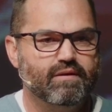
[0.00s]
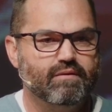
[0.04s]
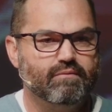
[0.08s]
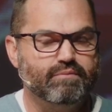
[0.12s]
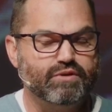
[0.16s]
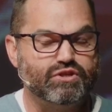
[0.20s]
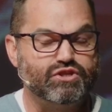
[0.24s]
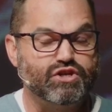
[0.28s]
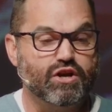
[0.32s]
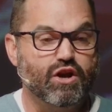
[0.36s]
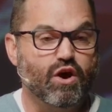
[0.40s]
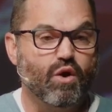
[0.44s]

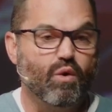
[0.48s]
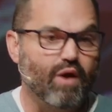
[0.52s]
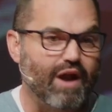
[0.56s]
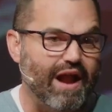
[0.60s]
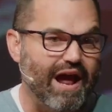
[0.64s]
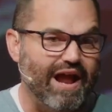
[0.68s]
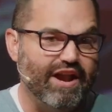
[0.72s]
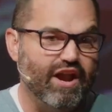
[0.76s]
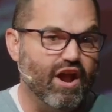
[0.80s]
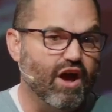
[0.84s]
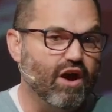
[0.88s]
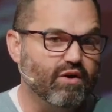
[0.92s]
But you know what
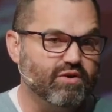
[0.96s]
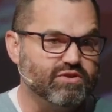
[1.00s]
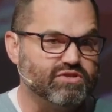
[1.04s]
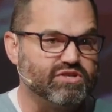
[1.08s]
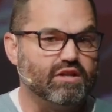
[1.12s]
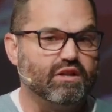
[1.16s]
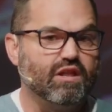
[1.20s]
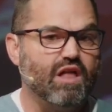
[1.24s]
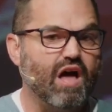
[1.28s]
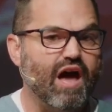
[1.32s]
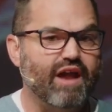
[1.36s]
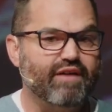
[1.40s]
I know is a
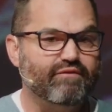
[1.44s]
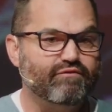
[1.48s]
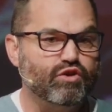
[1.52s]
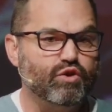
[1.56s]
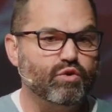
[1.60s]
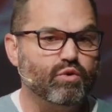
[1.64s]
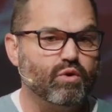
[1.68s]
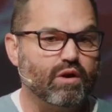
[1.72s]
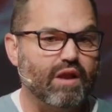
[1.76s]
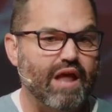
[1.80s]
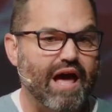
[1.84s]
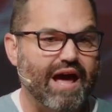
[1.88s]
lot of
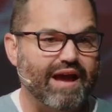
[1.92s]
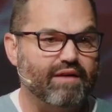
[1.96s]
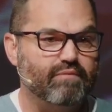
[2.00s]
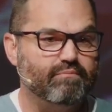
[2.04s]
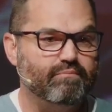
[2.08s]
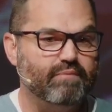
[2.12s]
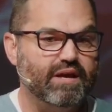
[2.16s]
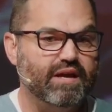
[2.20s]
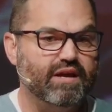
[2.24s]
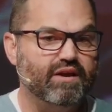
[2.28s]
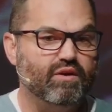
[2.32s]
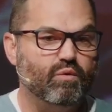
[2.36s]
you are like
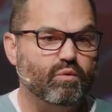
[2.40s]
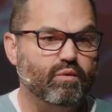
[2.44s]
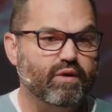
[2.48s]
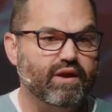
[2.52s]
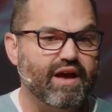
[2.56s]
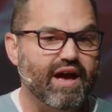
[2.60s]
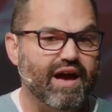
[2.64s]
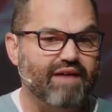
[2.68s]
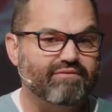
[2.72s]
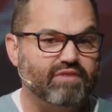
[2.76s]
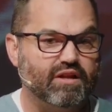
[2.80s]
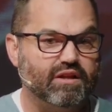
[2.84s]
me, and we
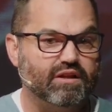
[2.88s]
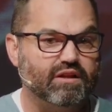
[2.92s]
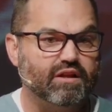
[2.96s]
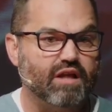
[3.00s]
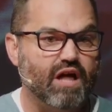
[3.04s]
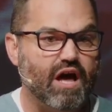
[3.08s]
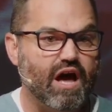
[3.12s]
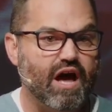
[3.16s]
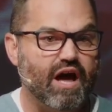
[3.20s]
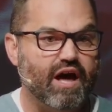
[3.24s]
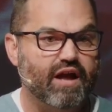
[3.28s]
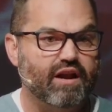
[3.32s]
have a
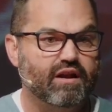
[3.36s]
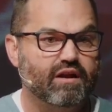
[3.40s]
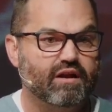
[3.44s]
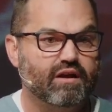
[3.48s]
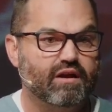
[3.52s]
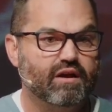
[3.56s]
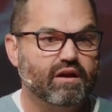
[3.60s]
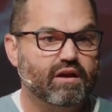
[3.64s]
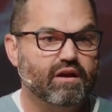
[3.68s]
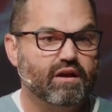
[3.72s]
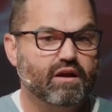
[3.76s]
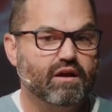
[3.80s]
lot
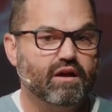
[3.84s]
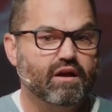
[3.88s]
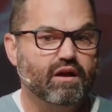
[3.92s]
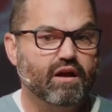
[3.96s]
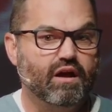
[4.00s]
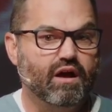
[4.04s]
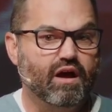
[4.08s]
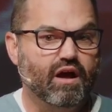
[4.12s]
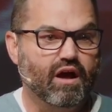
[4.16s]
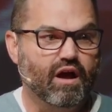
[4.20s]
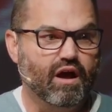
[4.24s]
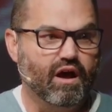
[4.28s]

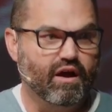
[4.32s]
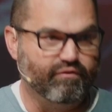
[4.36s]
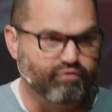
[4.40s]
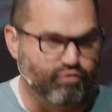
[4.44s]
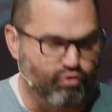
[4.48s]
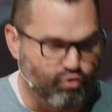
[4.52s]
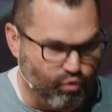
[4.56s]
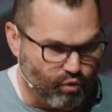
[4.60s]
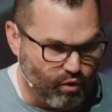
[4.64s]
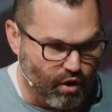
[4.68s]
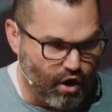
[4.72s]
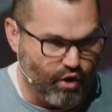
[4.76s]
of
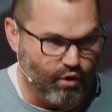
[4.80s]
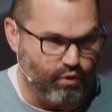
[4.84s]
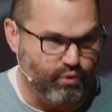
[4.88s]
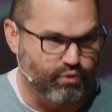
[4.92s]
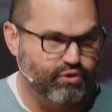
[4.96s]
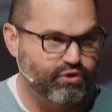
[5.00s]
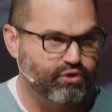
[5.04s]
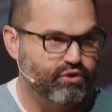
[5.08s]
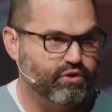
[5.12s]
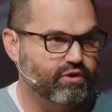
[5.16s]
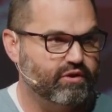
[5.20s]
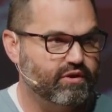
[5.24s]
growth
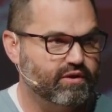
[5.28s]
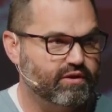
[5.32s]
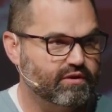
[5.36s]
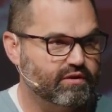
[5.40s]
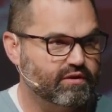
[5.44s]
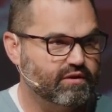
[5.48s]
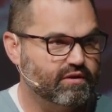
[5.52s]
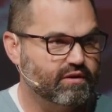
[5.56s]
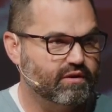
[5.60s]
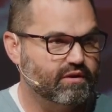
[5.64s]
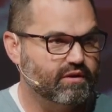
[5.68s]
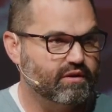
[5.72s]

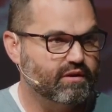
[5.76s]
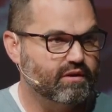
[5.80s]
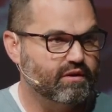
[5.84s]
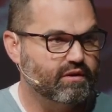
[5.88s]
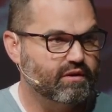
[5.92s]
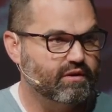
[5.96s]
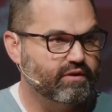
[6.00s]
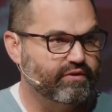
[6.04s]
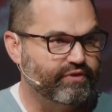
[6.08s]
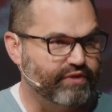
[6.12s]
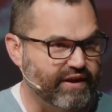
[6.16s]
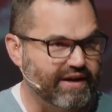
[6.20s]

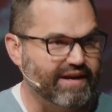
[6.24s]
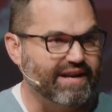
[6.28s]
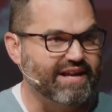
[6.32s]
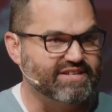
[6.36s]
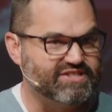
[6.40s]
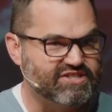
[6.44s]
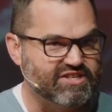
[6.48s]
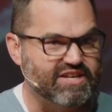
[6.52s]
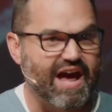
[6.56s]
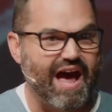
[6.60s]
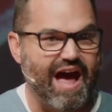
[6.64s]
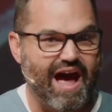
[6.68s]
that
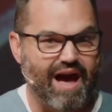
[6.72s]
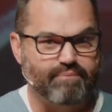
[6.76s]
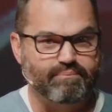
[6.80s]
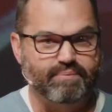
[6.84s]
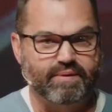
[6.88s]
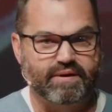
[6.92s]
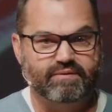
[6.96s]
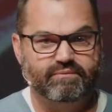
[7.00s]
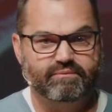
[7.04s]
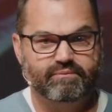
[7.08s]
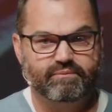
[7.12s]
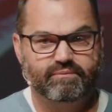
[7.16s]
needs to happen.